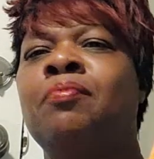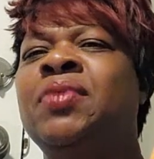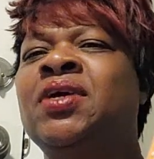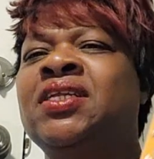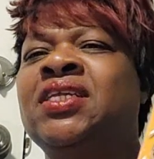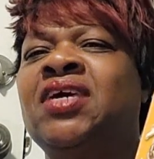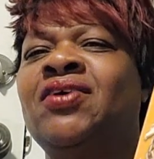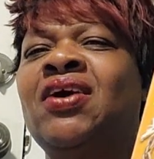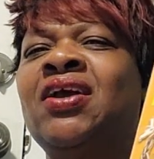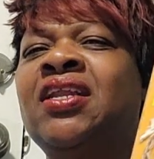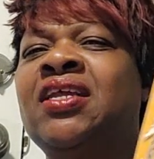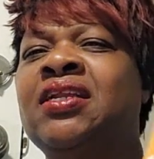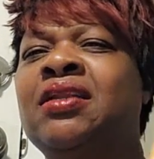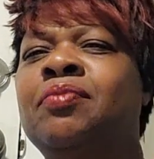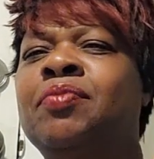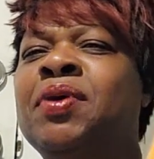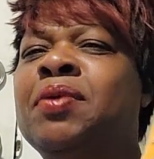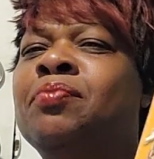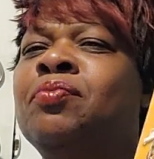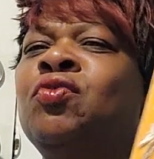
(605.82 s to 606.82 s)
but they're a
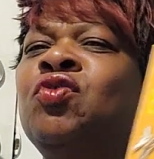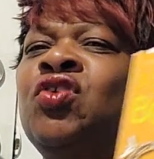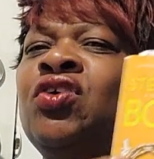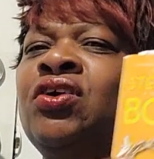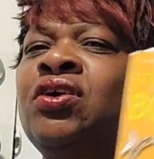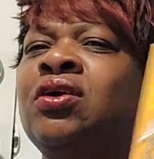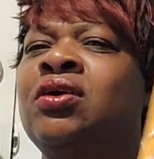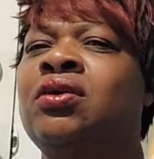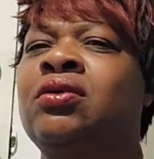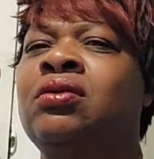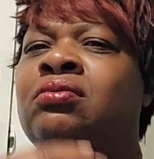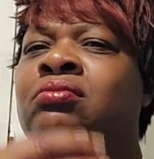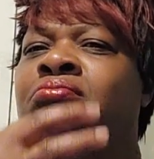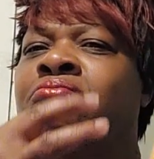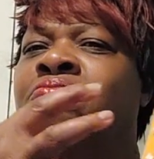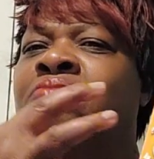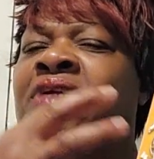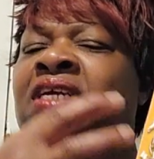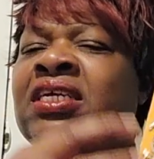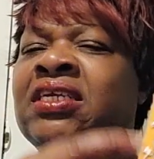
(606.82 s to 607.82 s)
little bit more
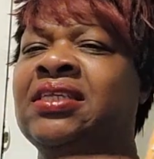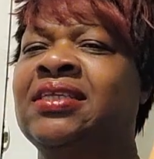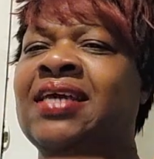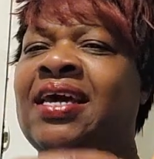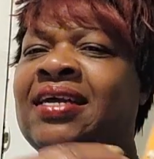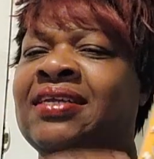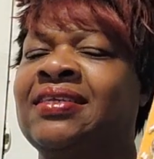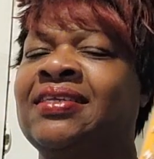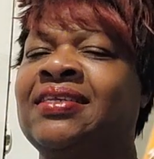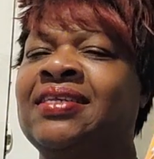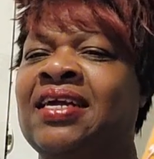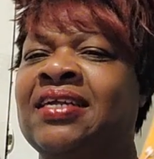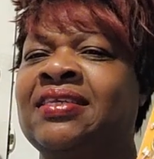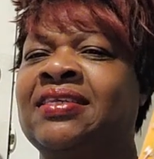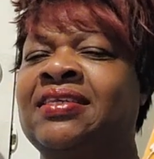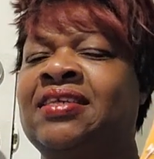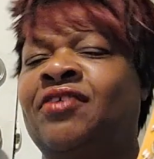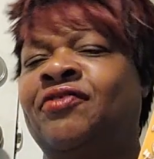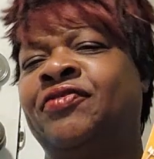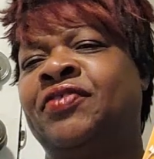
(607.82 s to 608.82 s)
intense than
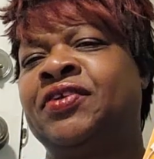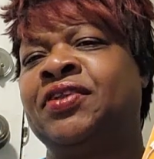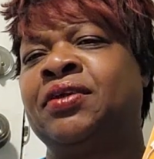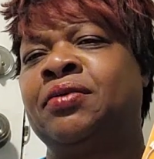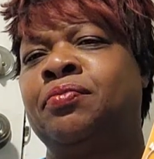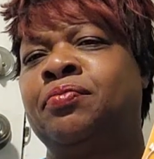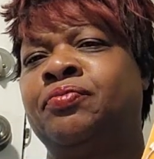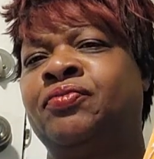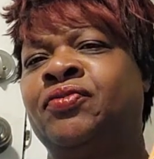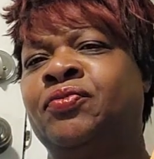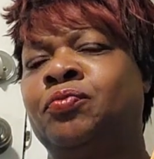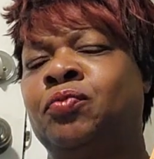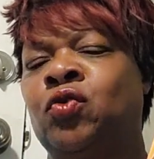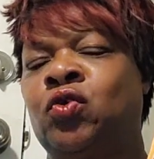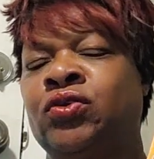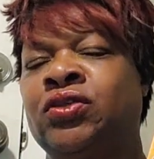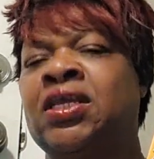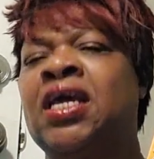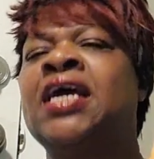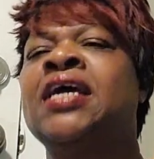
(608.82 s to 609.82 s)
Stephanie's
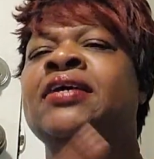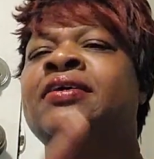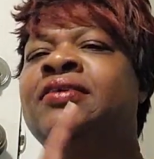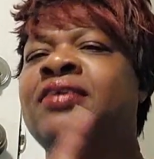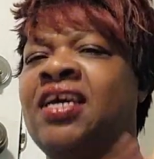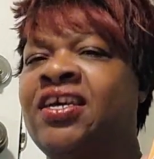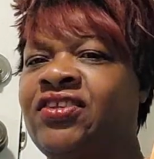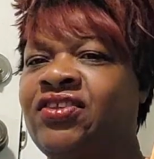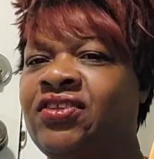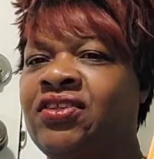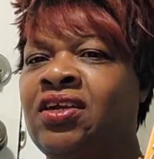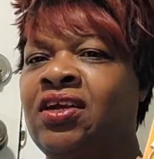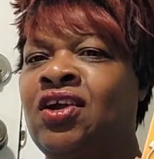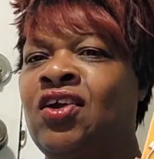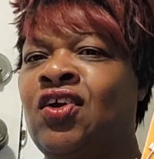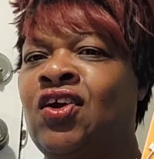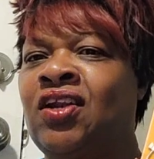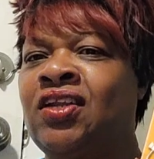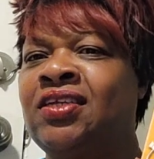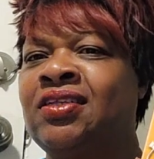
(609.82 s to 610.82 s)
books. Yes, the
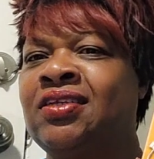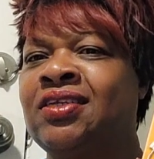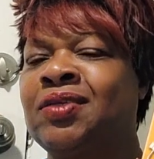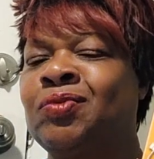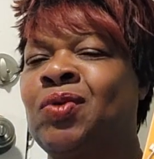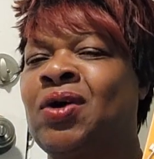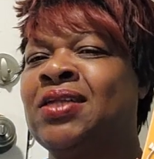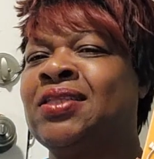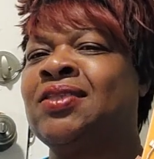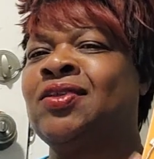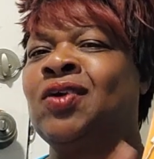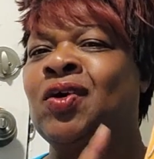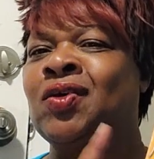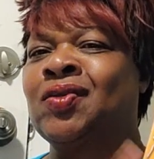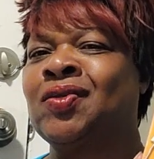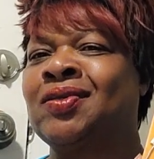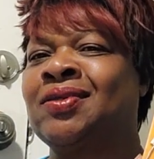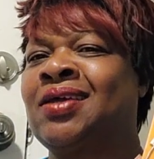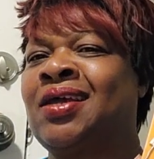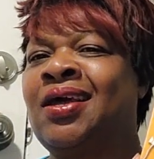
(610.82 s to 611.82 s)
girl in this one
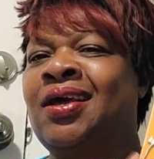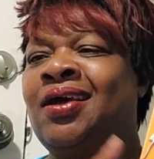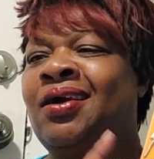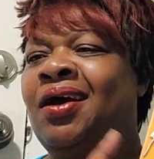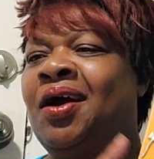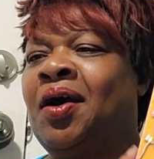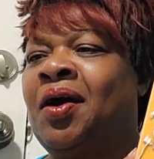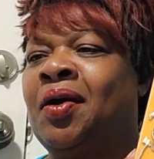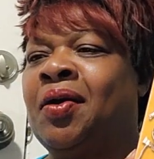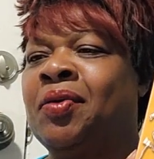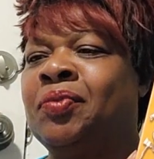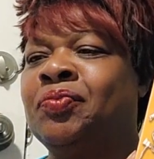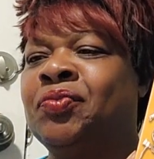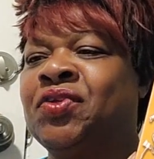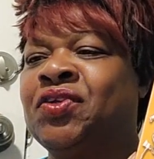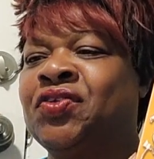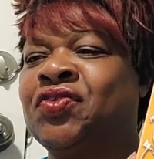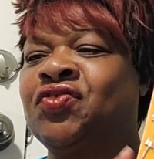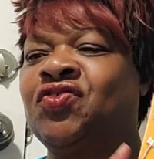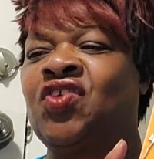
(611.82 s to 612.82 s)
does
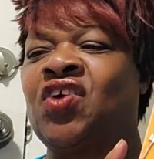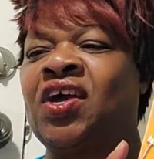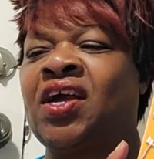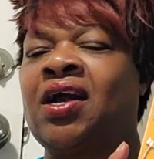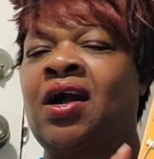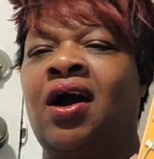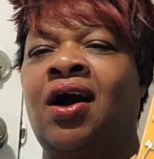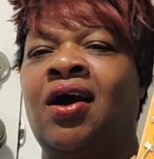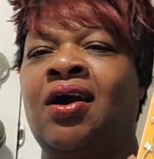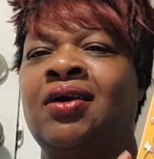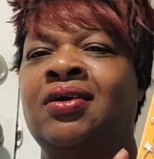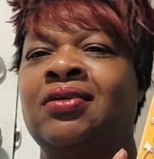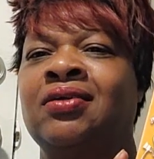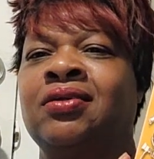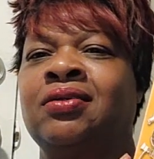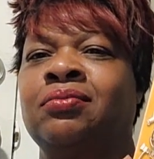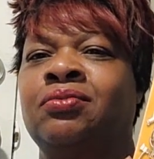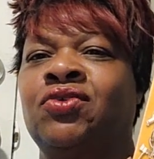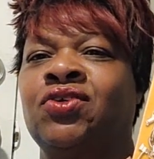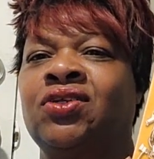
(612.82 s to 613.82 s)
destroy
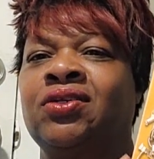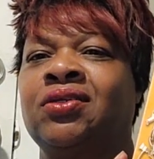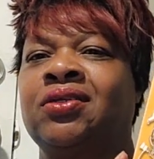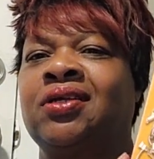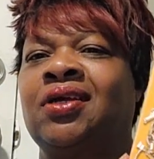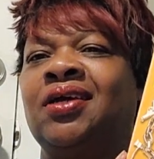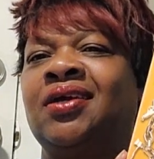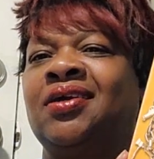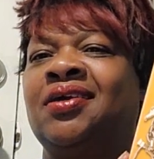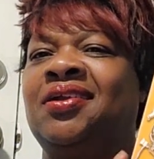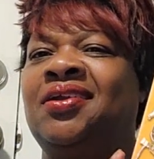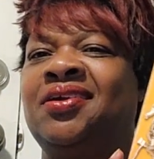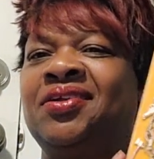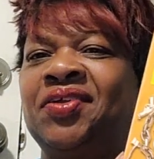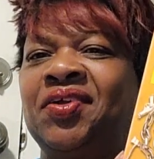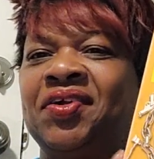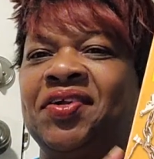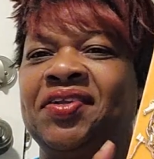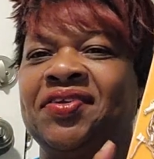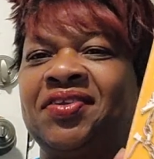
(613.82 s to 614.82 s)
cars, motorcycle,
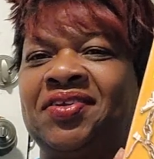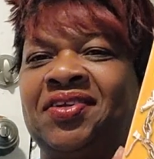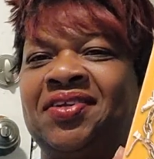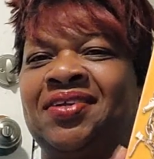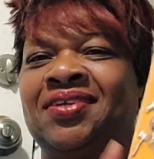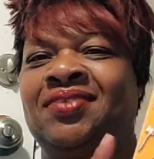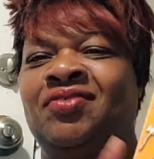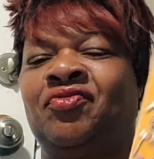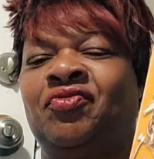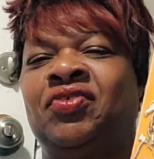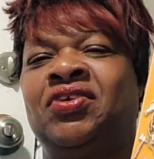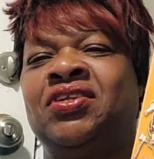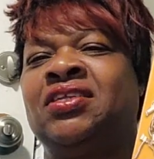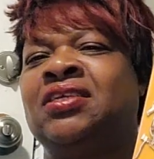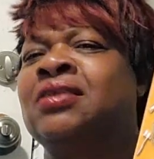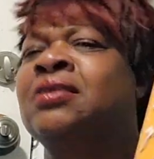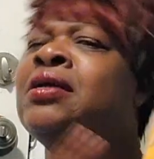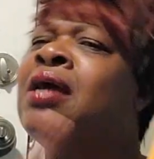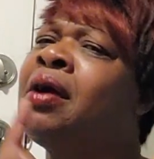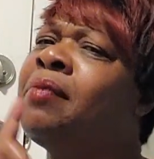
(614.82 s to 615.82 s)
and all sort of different
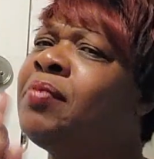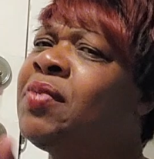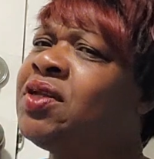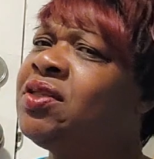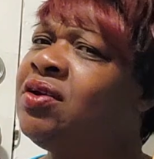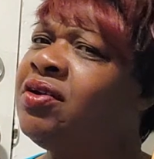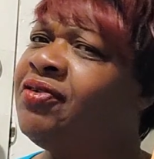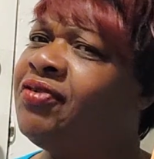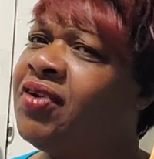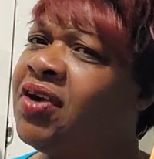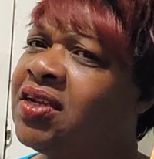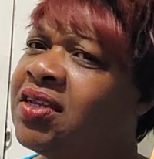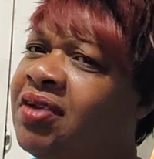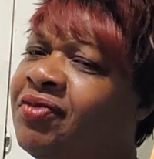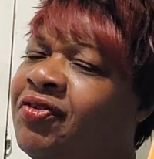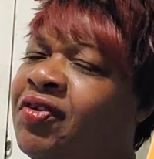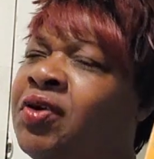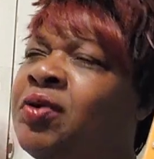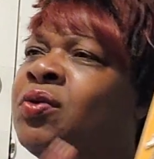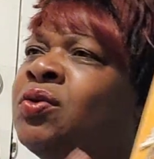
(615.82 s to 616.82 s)
things, but no fault
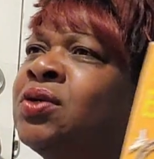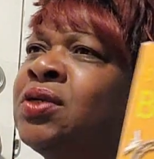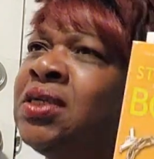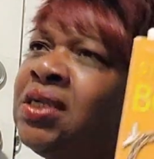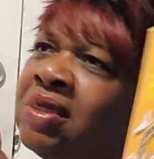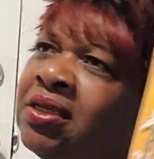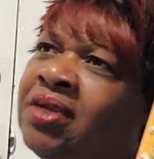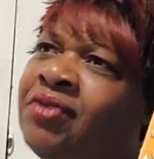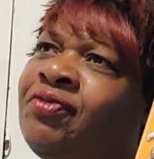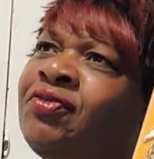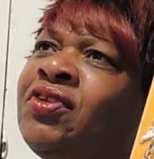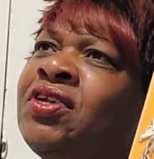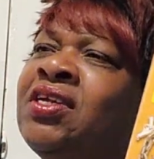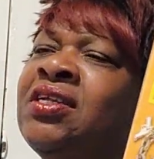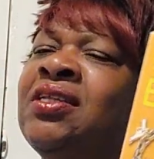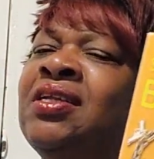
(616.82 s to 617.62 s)
of her own. Even